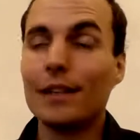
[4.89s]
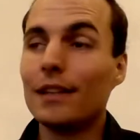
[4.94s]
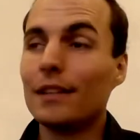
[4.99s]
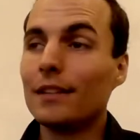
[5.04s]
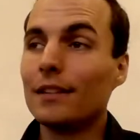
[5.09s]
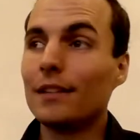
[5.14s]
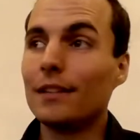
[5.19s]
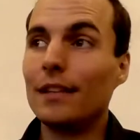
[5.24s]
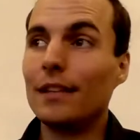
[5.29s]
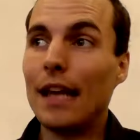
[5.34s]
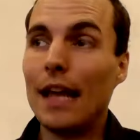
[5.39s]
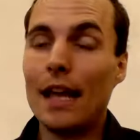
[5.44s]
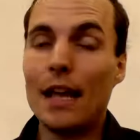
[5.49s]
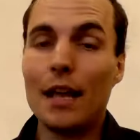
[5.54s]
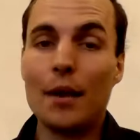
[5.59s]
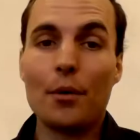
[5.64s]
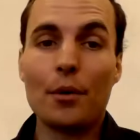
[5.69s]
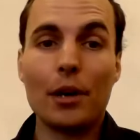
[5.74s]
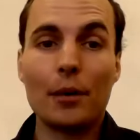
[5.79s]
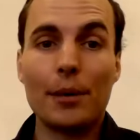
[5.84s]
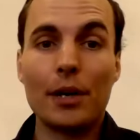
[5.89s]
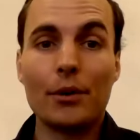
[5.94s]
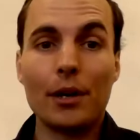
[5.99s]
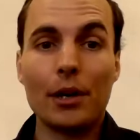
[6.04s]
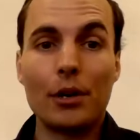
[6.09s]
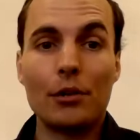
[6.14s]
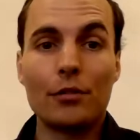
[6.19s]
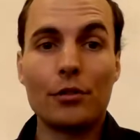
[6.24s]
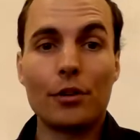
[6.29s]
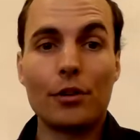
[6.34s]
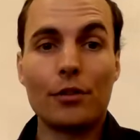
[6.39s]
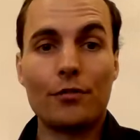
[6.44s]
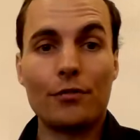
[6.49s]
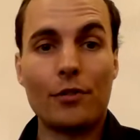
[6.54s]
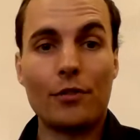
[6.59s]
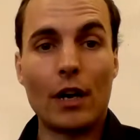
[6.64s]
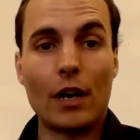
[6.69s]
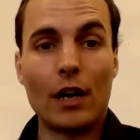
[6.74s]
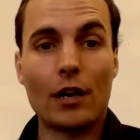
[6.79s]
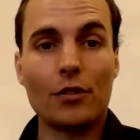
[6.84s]
today we're going to be going over
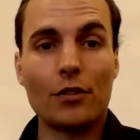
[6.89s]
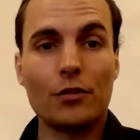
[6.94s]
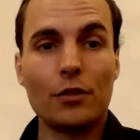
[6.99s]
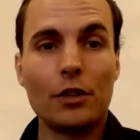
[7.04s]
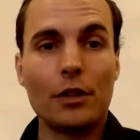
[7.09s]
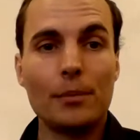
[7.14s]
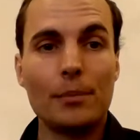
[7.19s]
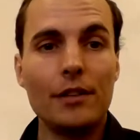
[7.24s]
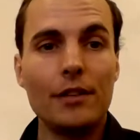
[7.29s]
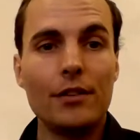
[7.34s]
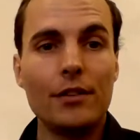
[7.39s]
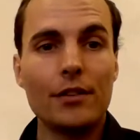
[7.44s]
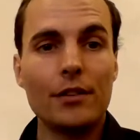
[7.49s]
phospholipids,